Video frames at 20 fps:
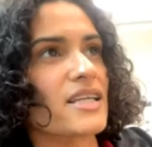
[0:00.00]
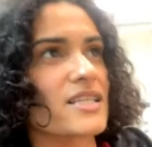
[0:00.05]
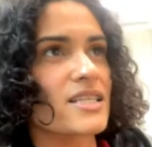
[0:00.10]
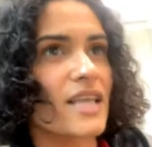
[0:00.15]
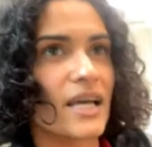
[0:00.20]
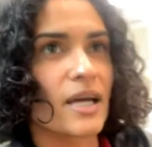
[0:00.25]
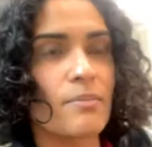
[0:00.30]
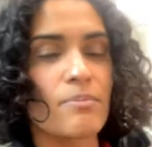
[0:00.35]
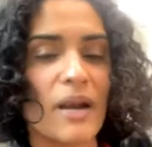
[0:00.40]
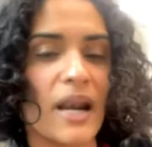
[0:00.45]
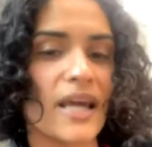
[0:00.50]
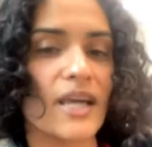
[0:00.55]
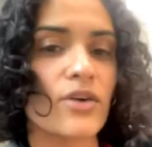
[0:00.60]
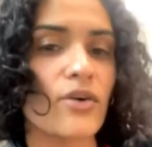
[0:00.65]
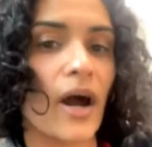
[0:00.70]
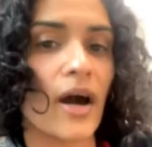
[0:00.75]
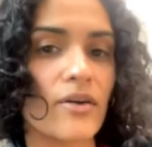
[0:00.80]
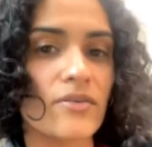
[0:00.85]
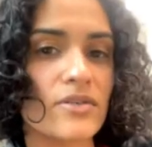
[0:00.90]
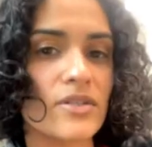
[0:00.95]
it's like a
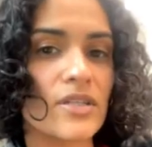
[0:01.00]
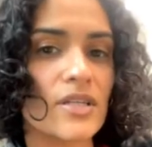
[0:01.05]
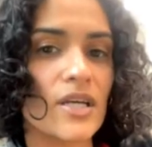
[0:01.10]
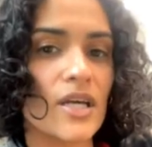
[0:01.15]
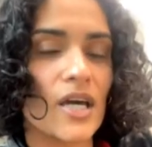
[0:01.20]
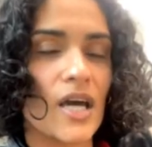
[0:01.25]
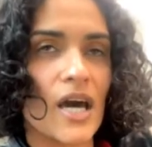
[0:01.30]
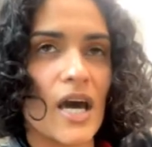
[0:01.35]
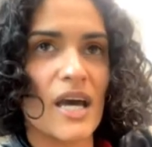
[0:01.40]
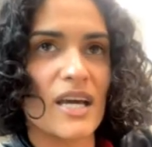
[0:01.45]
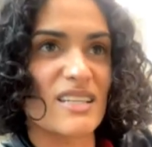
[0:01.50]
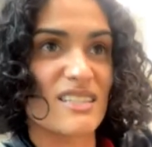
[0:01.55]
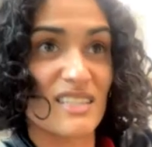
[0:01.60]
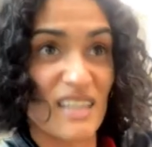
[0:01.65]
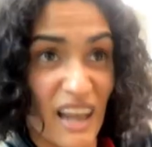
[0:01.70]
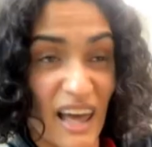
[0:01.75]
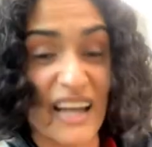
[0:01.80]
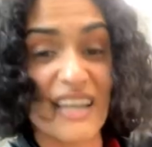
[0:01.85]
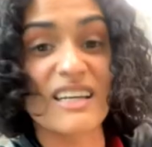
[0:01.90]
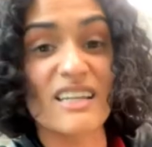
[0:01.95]
playground. It's
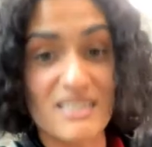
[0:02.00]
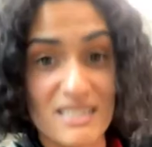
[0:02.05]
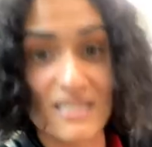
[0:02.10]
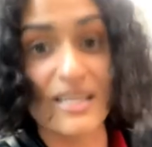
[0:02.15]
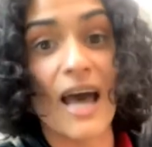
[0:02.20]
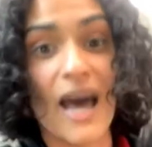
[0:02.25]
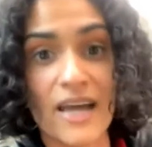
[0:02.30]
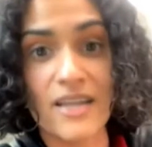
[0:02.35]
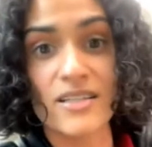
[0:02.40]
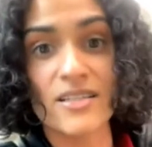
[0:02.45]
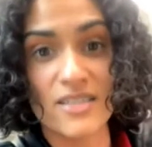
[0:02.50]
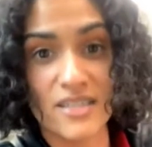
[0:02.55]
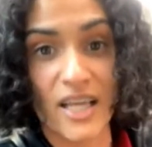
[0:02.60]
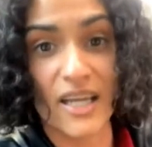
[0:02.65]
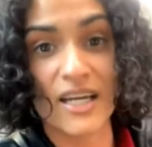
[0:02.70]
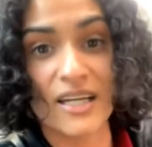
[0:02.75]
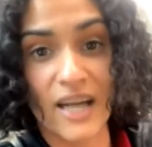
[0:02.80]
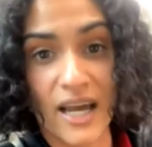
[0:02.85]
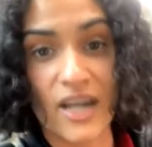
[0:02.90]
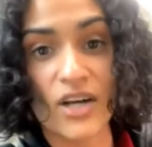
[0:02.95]
like a set, it's
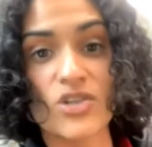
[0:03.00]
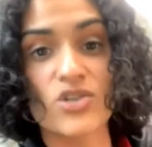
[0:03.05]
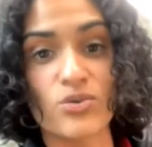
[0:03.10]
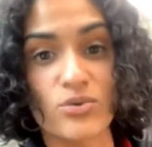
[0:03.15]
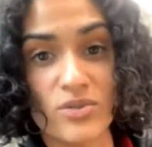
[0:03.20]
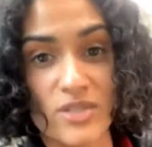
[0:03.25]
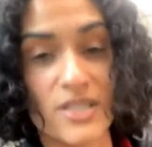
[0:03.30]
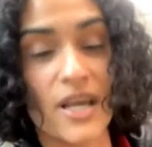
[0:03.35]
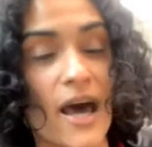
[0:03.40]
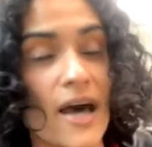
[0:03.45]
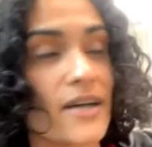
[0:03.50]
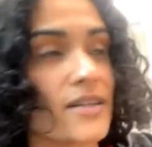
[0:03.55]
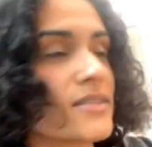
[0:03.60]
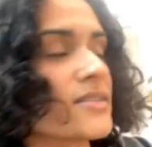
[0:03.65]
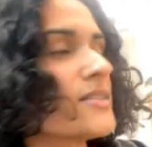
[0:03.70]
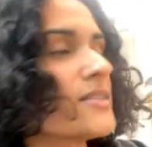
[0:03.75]
like an actual set.